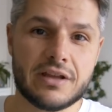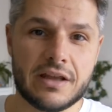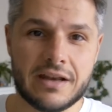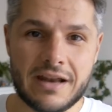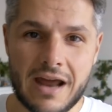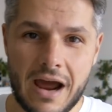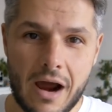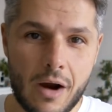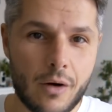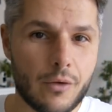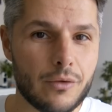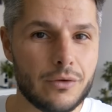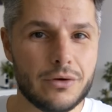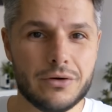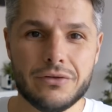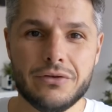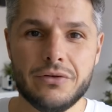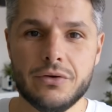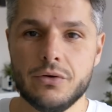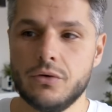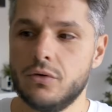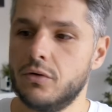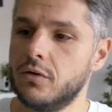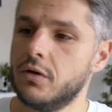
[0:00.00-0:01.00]
an hour or
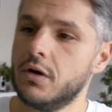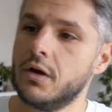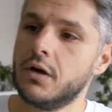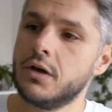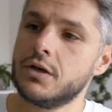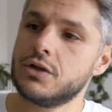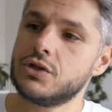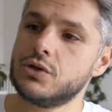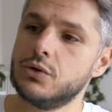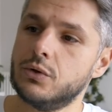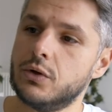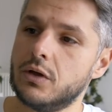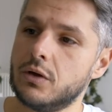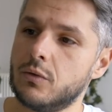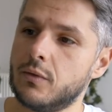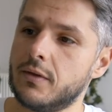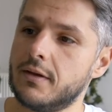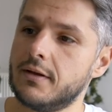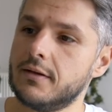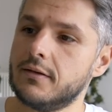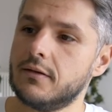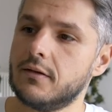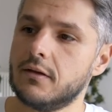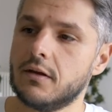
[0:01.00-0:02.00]
two shooting
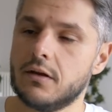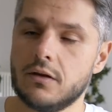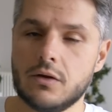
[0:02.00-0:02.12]
with it.